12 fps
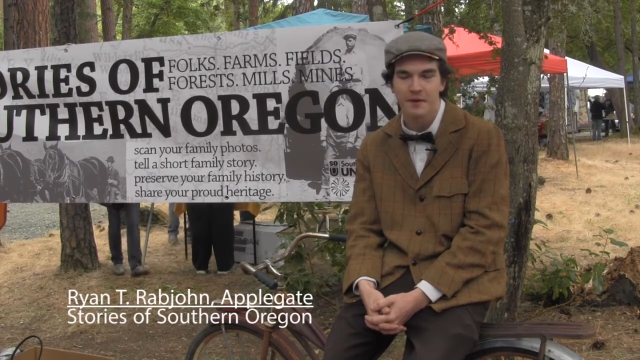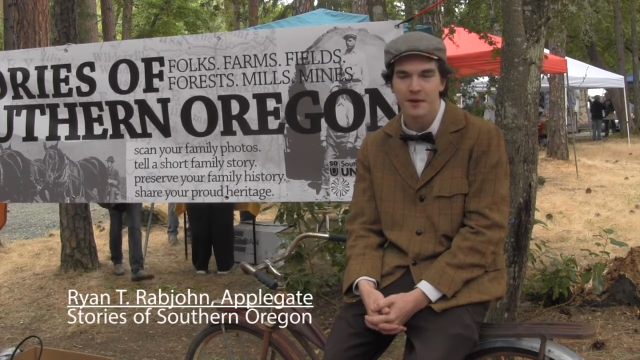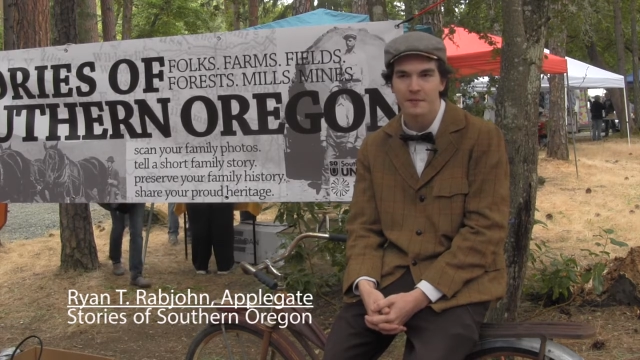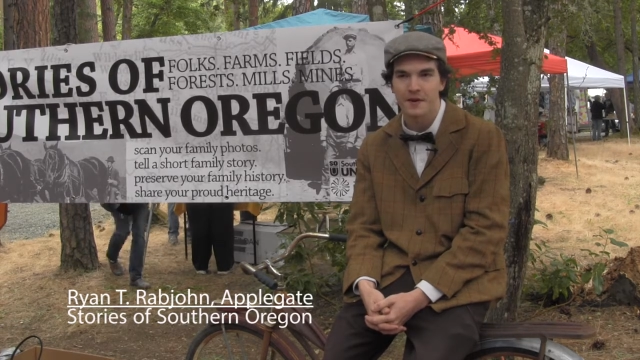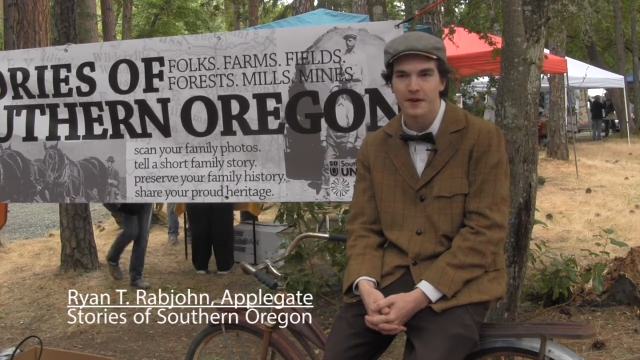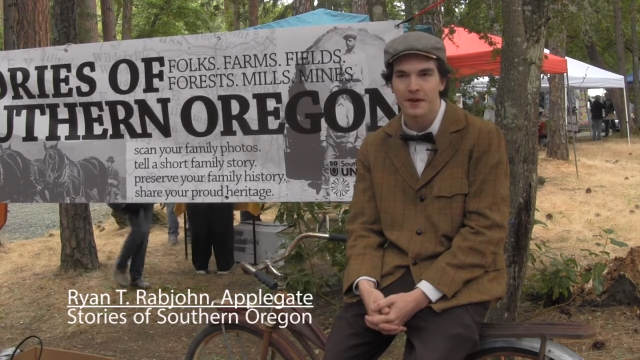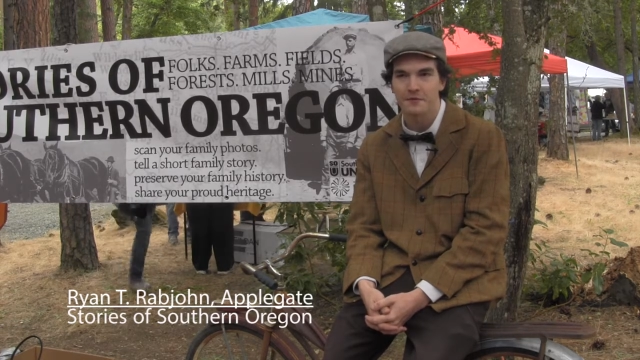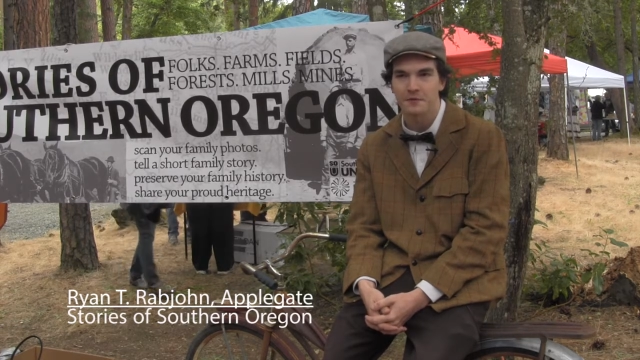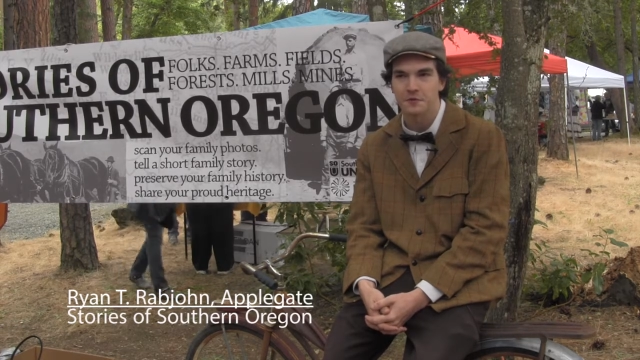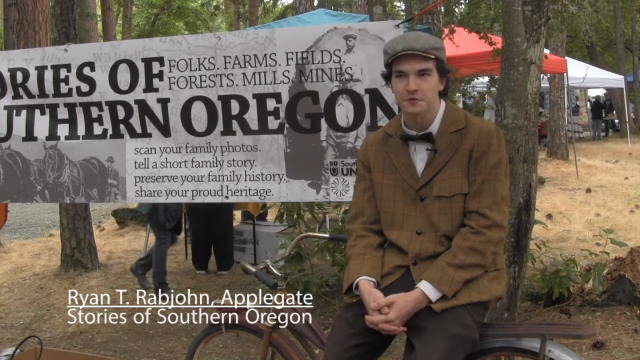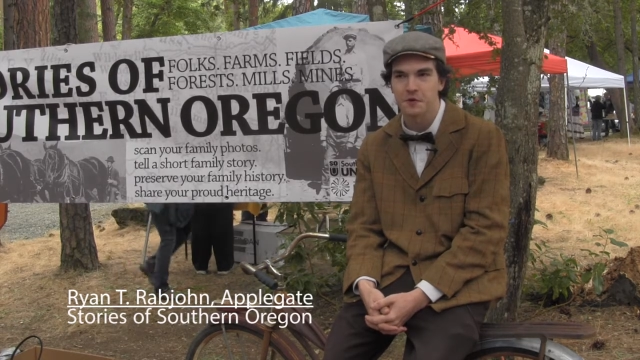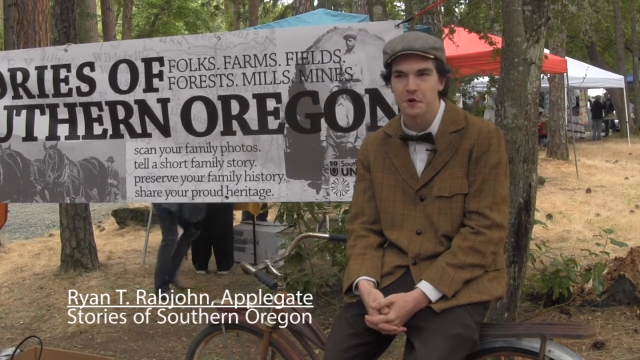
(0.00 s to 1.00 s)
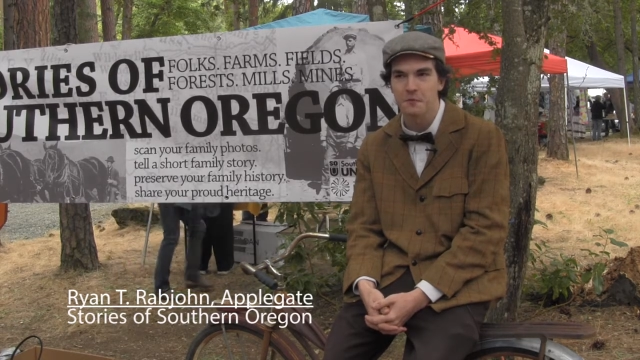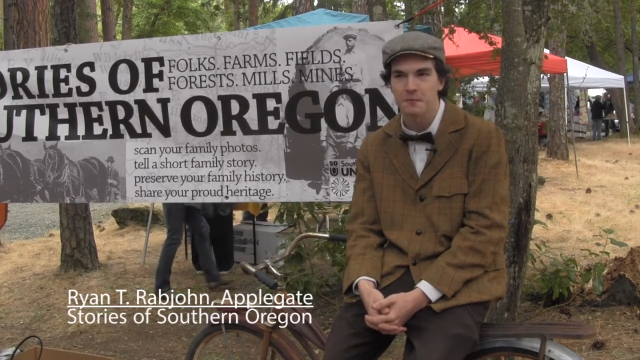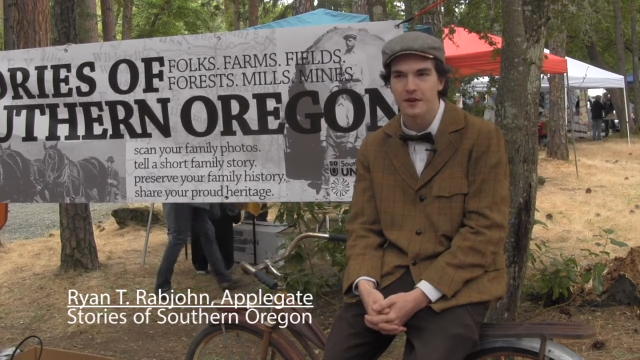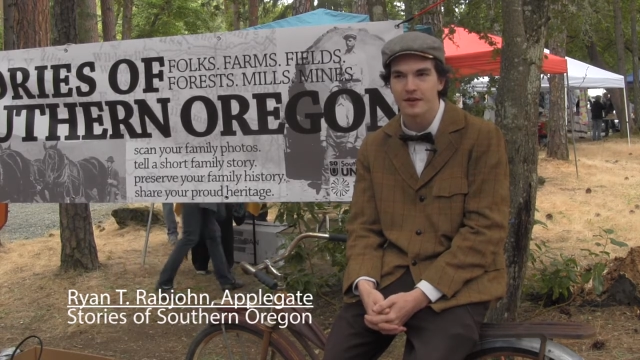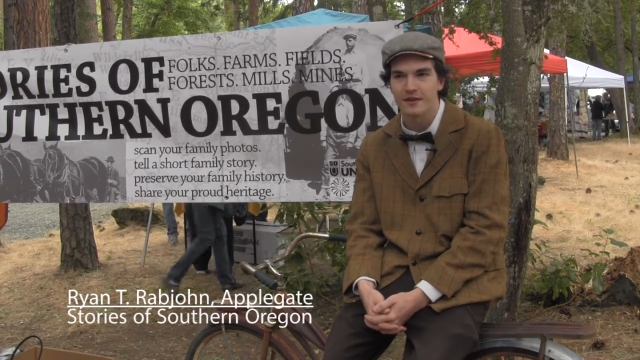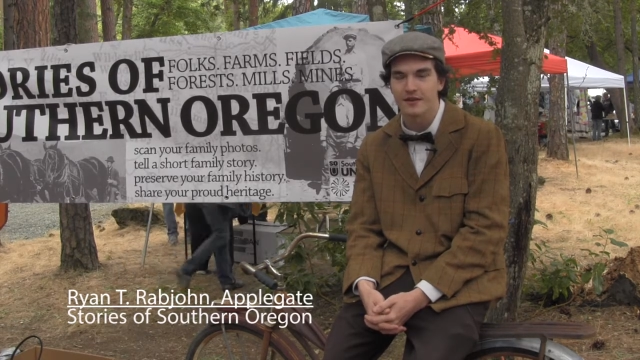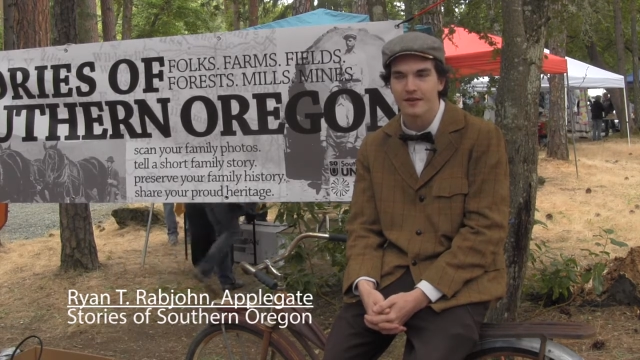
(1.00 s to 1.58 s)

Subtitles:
might be kind of a trope, but